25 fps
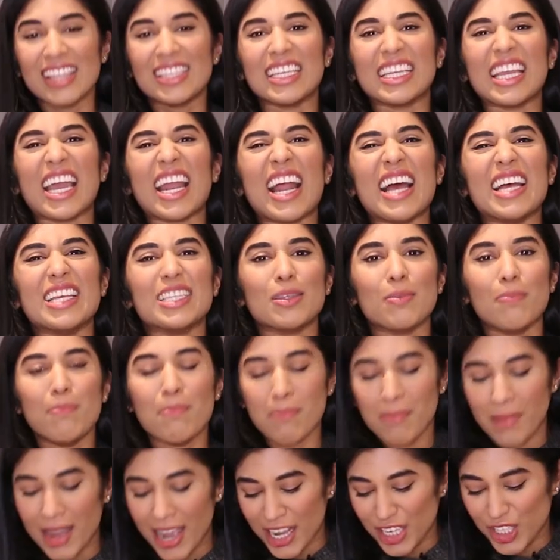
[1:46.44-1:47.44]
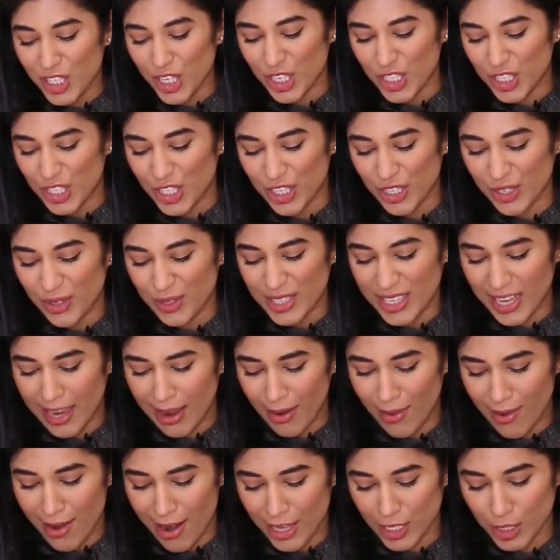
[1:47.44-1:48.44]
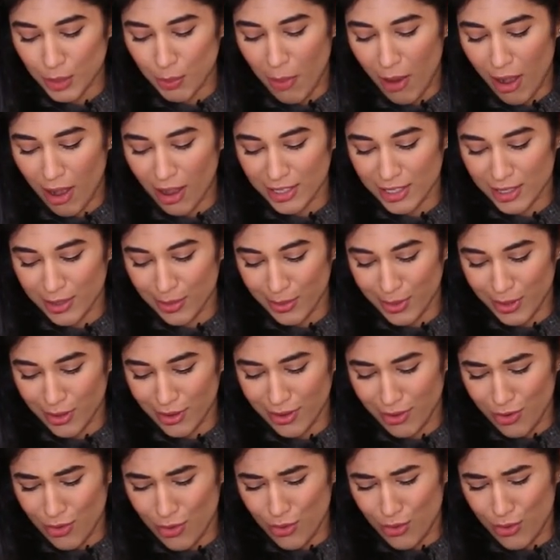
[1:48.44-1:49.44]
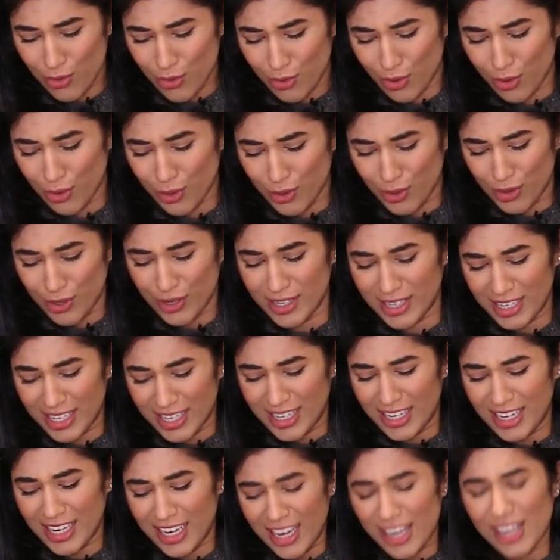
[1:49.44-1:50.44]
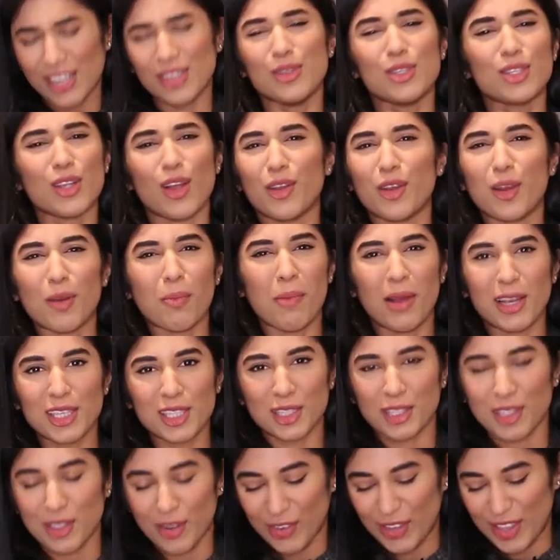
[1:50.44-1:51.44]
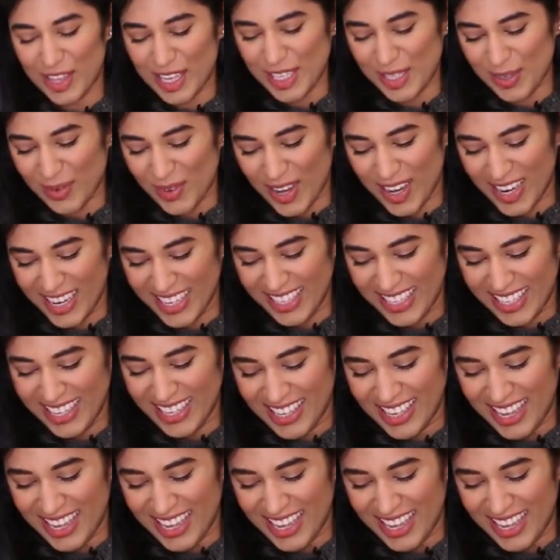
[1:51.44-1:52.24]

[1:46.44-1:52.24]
to get as much juice out as possible. Ooh, use all your muscles for this one.